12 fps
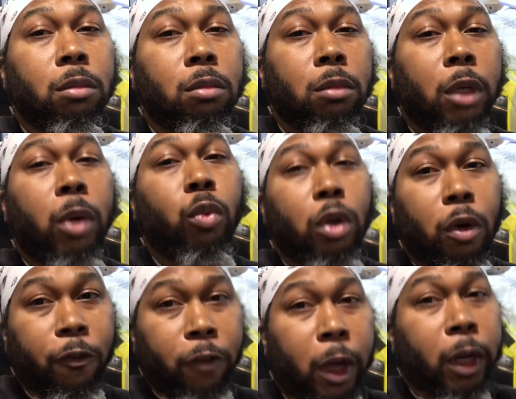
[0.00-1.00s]
and we're gonna
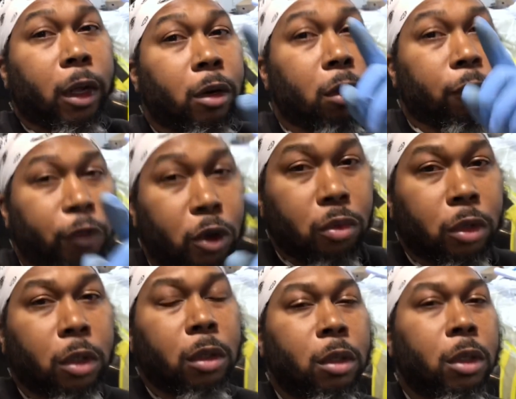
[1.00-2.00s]
find out in the future
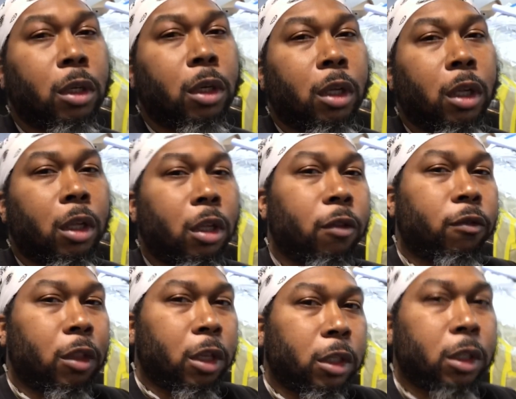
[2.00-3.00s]
if
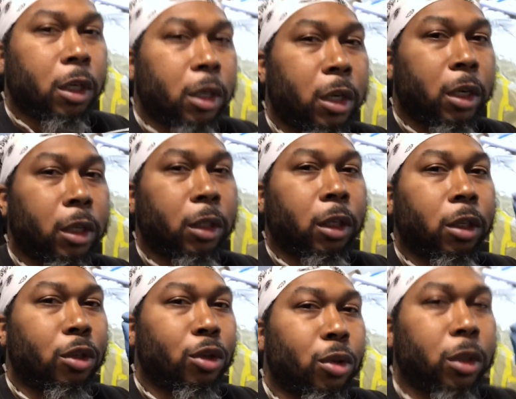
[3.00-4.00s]
this gun can
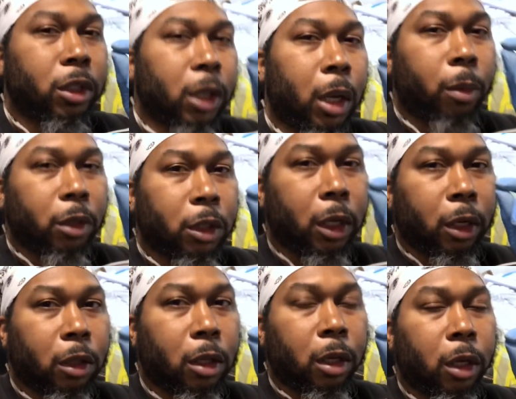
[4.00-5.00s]
do the same exact
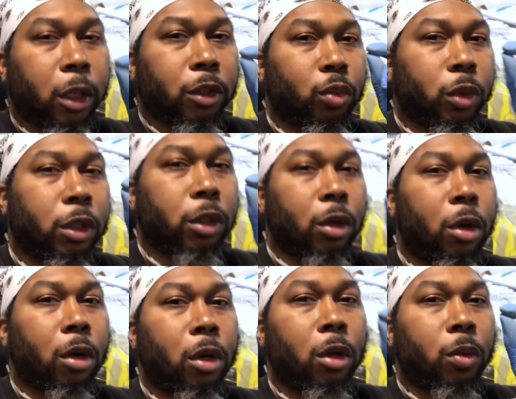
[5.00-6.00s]
thing as we saw
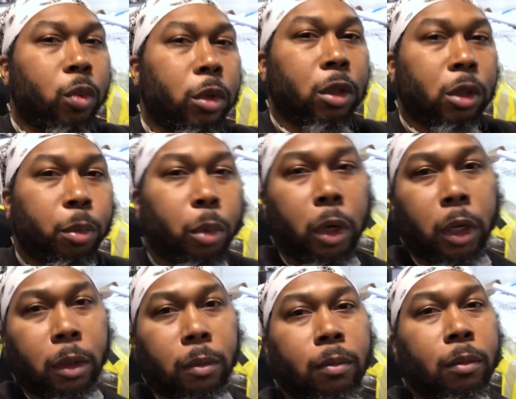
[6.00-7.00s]
with the SprayIT.
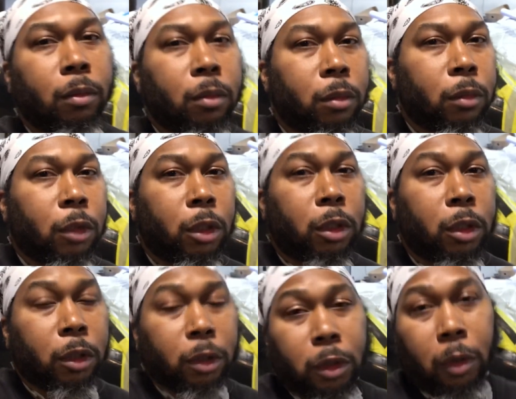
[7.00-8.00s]

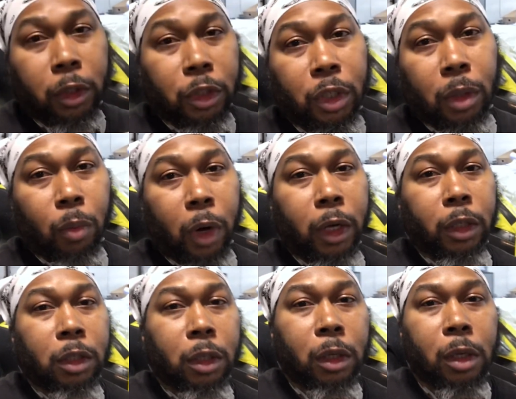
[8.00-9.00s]
So let's jump right into
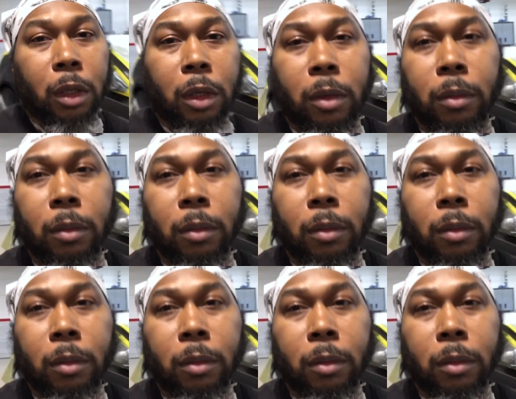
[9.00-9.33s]
the clear.